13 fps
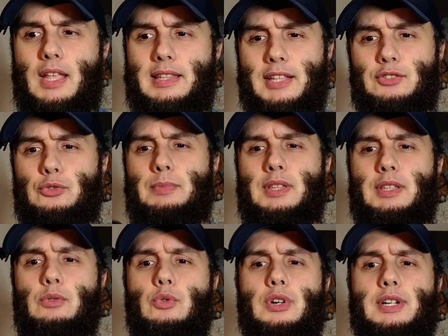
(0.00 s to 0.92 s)
that could
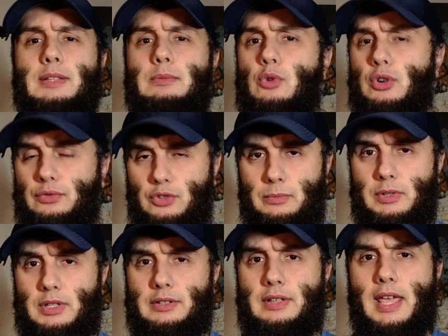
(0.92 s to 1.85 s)
be worn in more
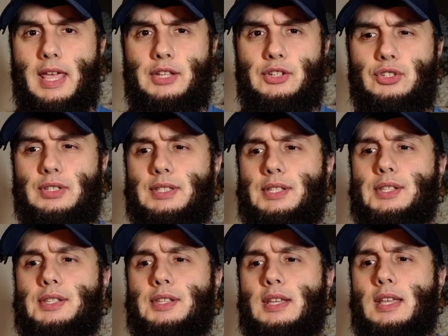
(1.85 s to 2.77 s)
formal
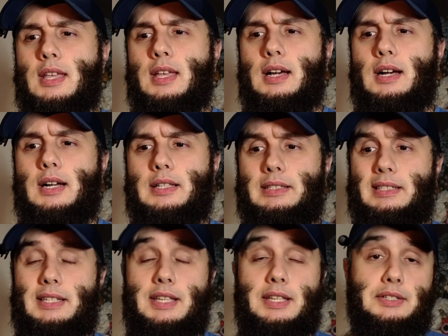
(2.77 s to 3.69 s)
occasions. The
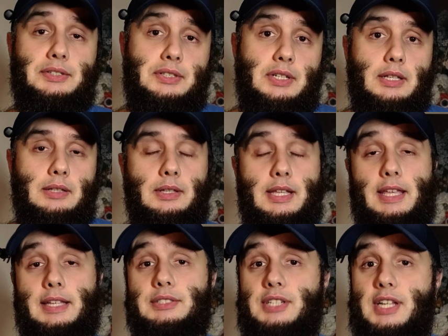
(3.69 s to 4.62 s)

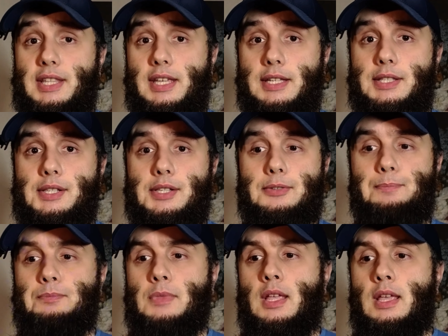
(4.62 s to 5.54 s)
ingredients
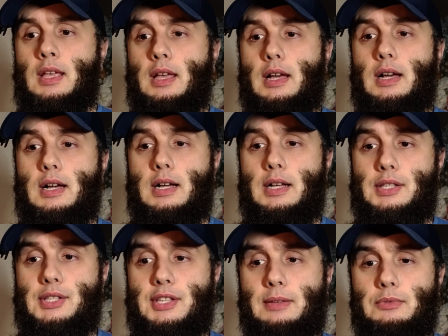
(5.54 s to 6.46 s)

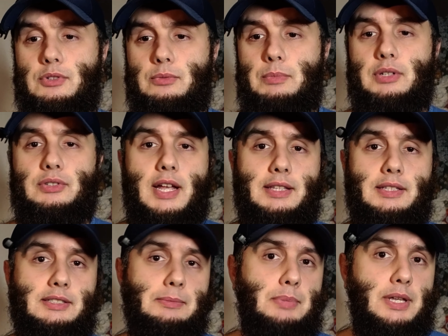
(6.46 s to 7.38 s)
seem to be
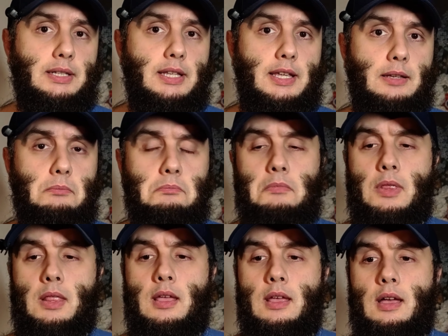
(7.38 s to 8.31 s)
rather appealing
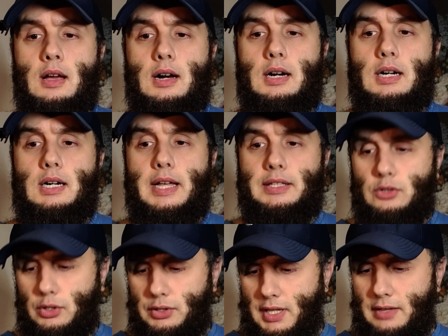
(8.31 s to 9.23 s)

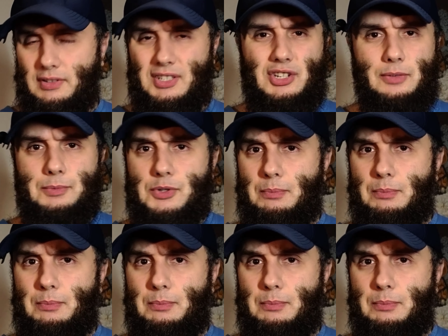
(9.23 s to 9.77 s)
and don't give a cheap